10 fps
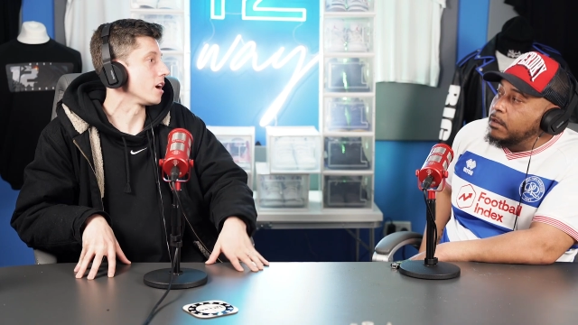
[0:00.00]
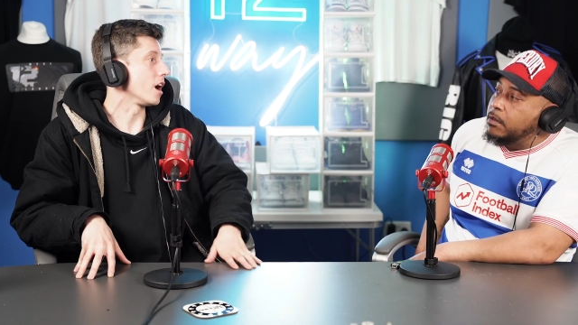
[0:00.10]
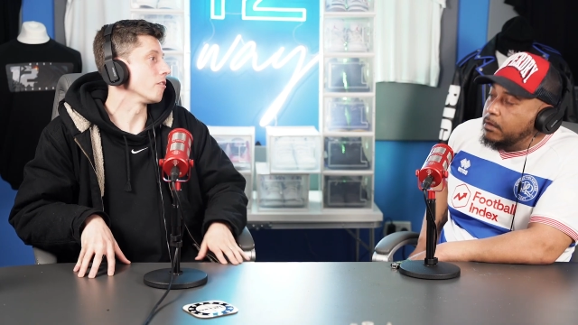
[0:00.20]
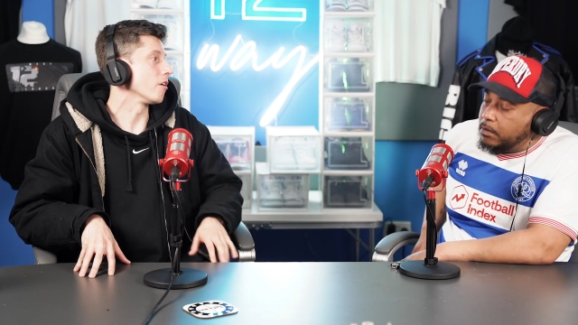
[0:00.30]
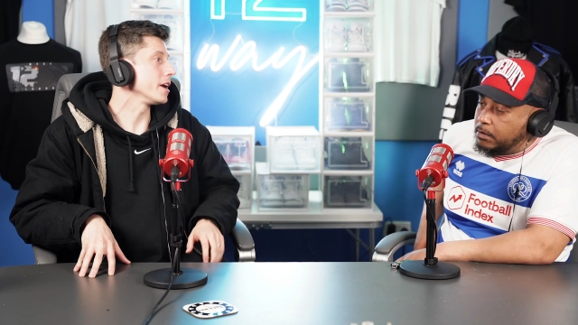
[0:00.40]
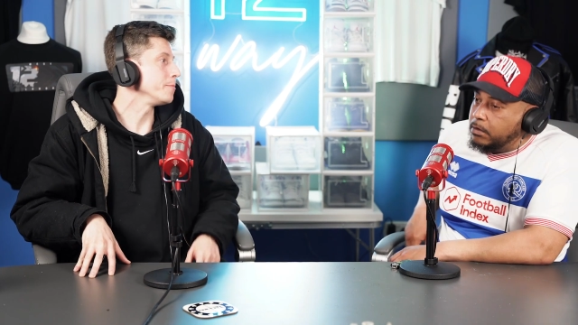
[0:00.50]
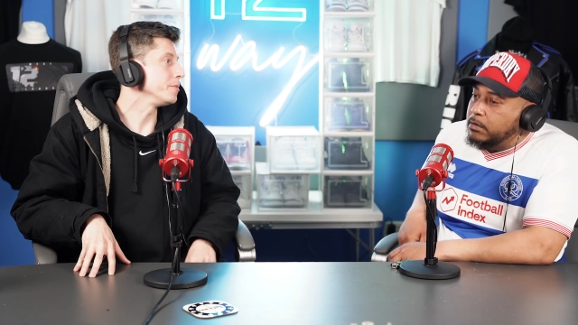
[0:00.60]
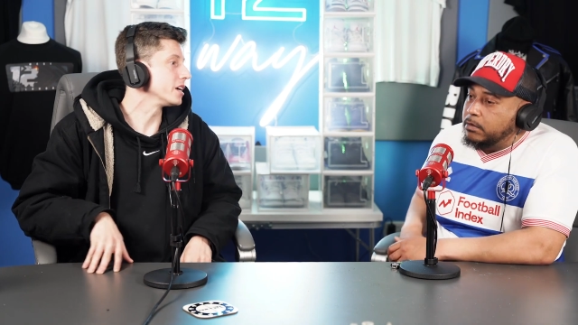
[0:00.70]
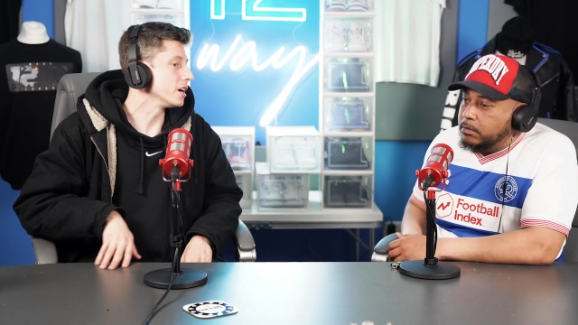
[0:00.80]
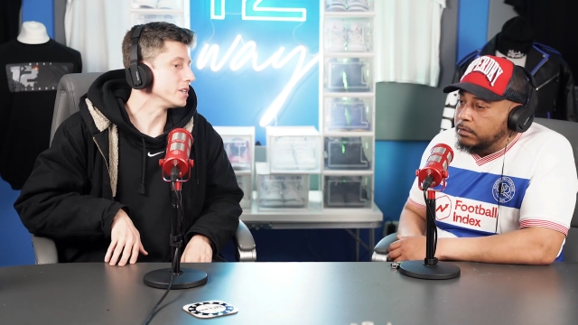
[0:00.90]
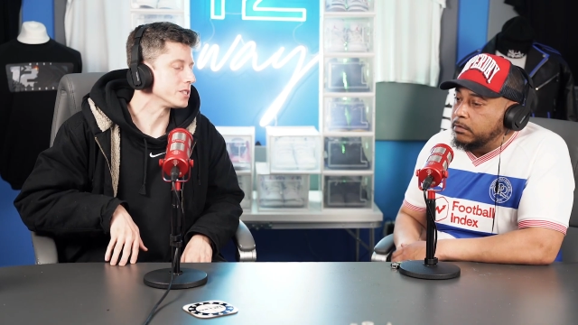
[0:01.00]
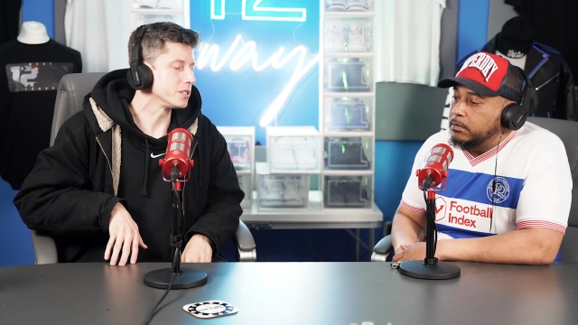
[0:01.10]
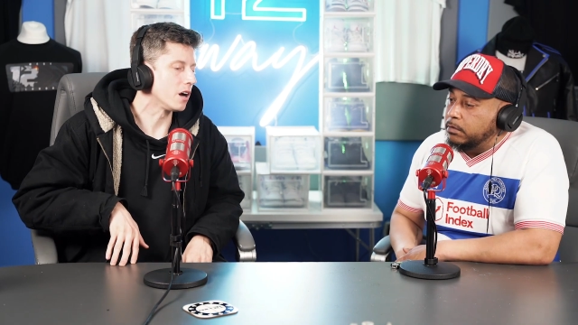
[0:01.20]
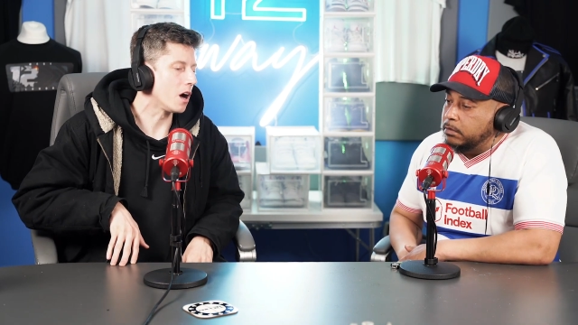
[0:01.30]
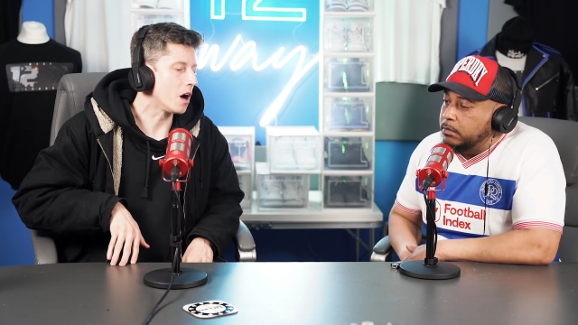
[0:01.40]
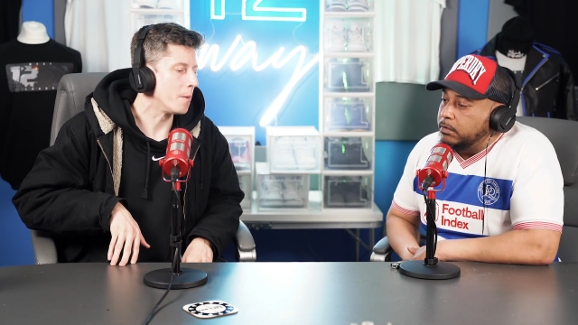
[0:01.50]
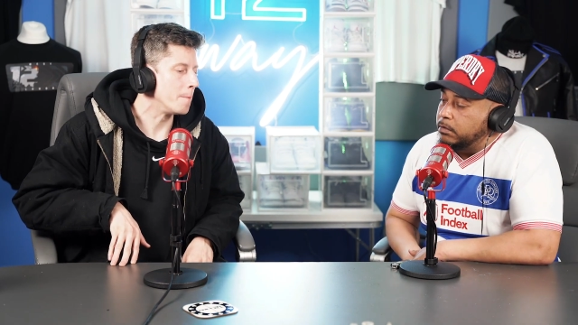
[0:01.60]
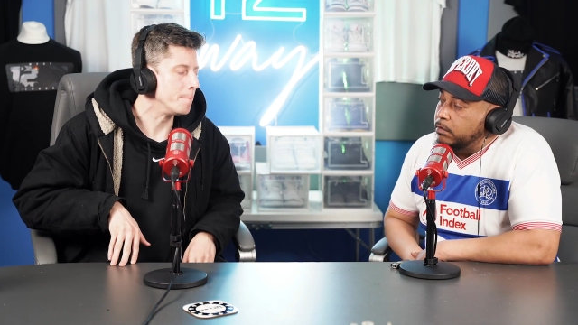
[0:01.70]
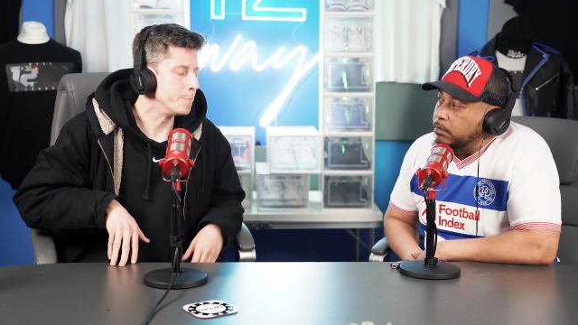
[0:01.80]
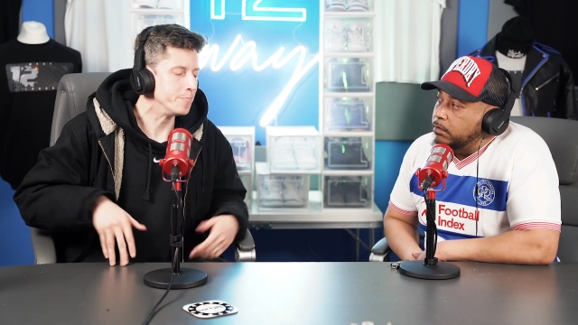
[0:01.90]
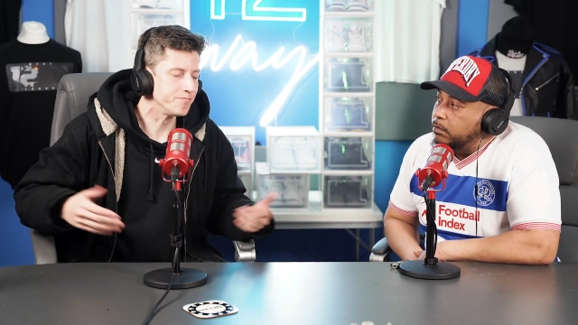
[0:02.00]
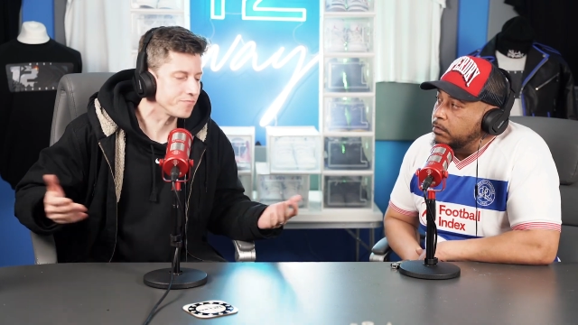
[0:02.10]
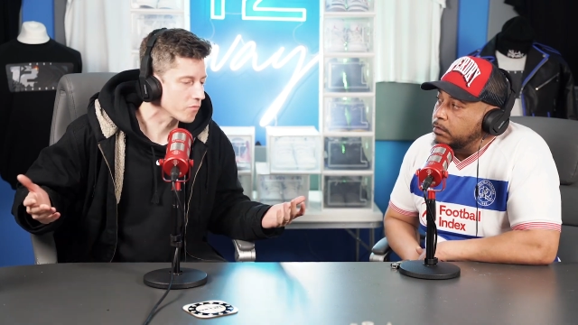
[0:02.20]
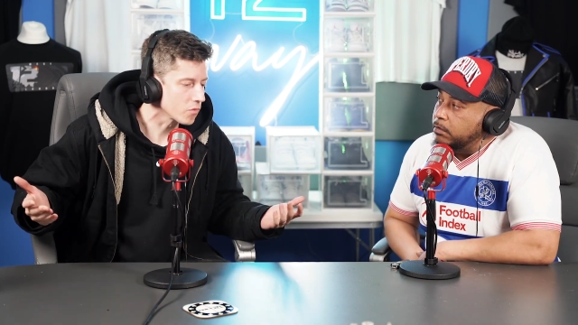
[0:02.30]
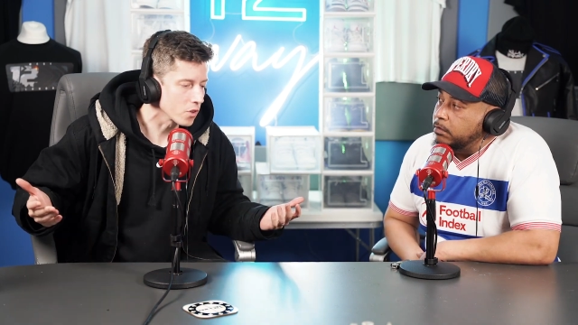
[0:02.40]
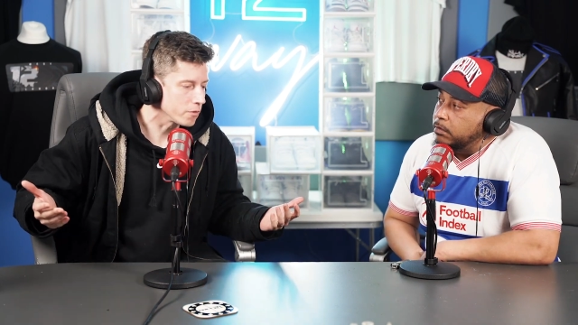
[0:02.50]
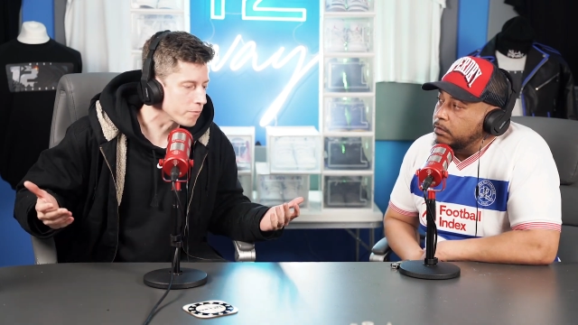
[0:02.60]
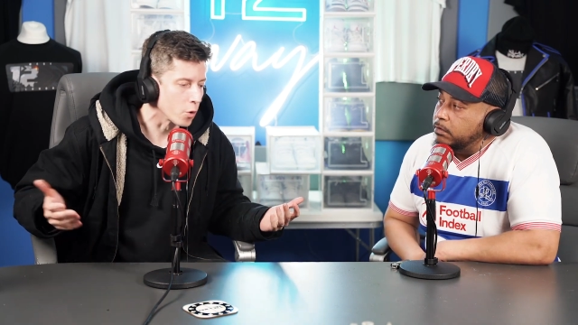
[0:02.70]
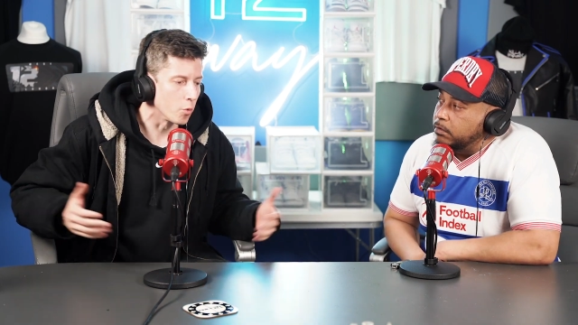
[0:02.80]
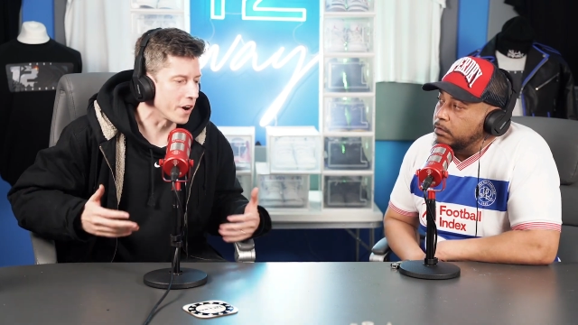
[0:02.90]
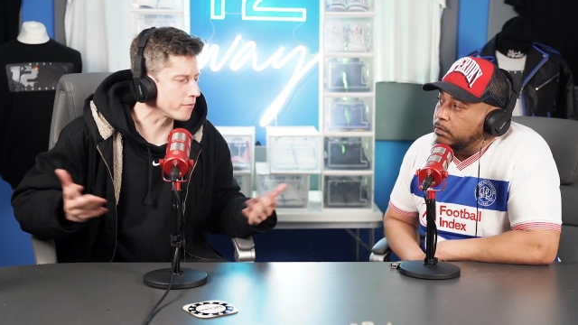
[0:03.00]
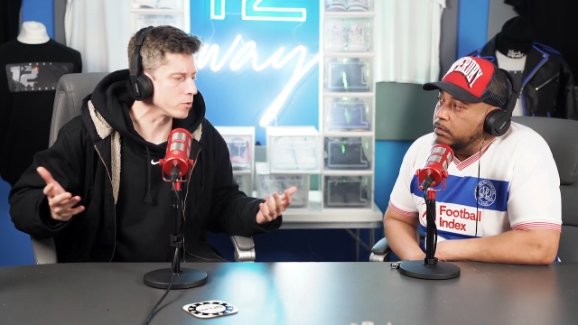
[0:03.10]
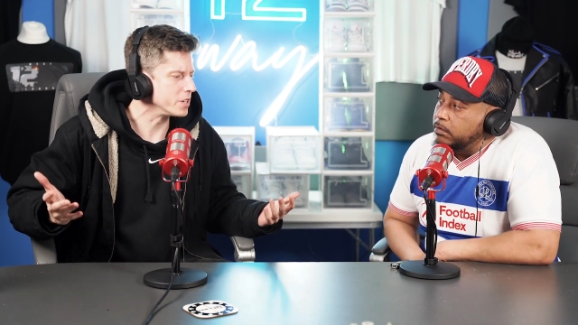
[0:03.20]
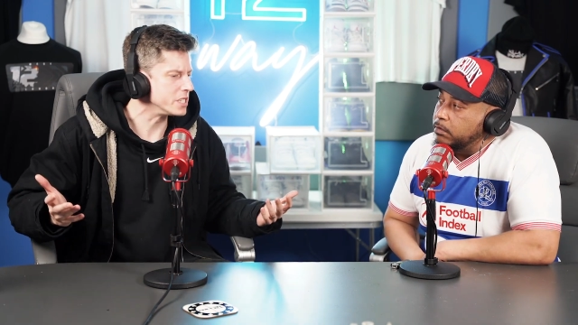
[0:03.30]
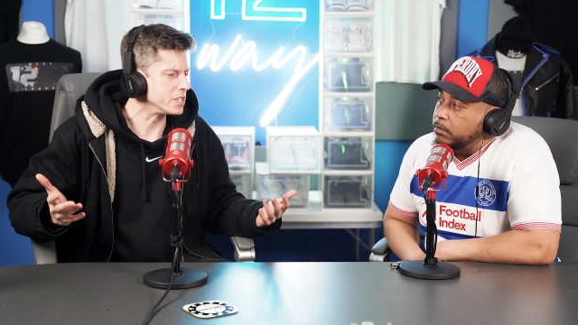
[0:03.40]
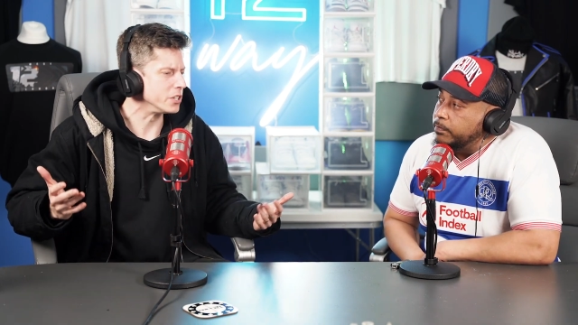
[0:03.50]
Speaker 1: Dot, right? Because for whatever reason,